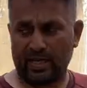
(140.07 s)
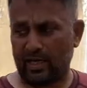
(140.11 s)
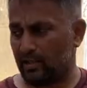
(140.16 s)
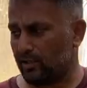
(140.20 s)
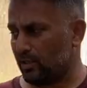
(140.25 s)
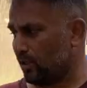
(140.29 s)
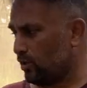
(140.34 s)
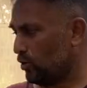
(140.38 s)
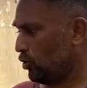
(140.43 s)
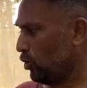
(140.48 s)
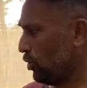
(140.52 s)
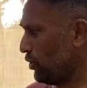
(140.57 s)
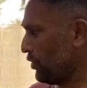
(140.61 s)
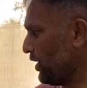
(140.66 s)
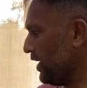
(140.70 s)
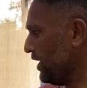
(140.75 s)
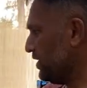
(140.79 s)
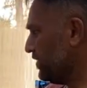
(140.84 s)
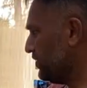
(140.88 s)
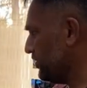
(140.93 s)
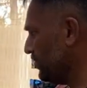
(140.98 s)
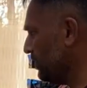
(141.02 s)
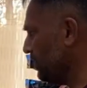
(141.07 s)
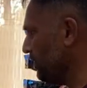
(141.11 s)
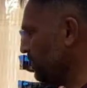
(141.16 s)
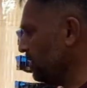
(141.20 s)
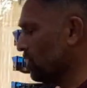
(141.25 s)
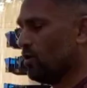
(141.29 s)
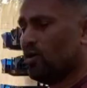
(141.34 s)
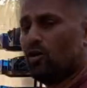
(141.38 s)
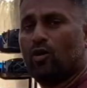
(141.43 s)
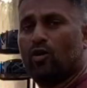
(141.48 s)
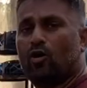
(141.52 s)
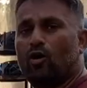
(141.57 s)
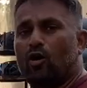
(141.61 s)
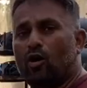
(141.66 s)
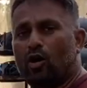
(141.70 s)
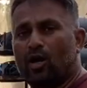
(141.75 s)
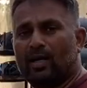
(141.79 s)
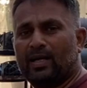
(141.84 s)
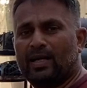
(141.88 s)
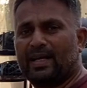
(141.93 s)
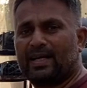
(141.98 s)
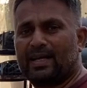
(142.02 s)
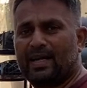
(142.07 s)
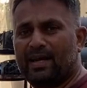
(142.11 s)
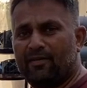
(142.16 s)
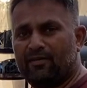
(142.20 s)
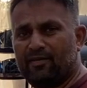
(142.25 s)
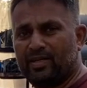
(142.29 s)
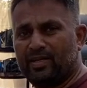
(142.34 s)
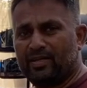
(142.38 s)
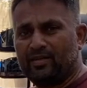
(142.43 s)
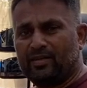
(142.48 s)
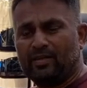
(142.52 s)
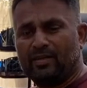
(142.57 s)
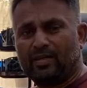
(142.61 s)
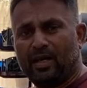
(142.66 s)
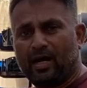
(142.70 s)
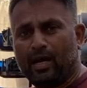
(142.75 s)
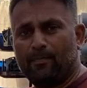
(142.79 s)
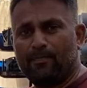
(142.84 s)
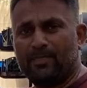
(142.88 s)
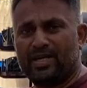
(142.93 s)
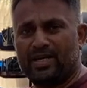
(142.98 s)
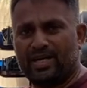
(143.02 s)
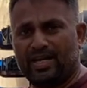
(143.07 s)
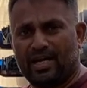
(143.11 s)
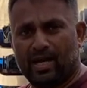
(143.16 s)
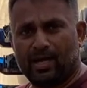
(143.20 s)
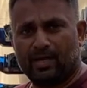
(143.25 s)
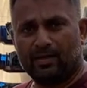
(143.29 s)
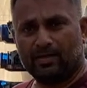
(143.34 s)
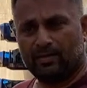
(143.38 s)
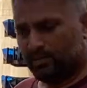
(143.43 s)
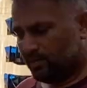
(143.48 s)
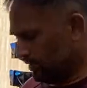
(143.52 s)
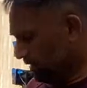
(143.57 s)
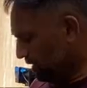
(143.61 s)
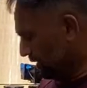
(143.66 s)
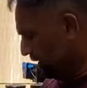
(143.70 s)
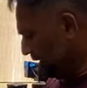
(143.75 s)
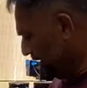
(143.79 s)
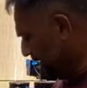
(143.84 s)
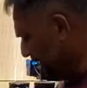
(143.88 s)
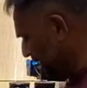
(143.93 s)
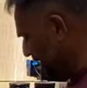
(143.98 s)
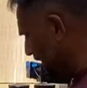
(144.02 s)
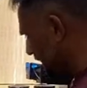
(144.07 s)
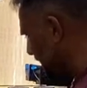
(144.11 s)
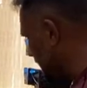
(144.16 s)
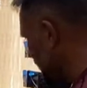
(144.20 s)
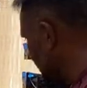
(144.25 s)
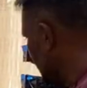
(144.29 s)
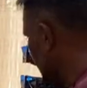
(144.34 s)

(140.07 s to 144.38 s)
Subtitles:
are the grow trays. All are having a media. Here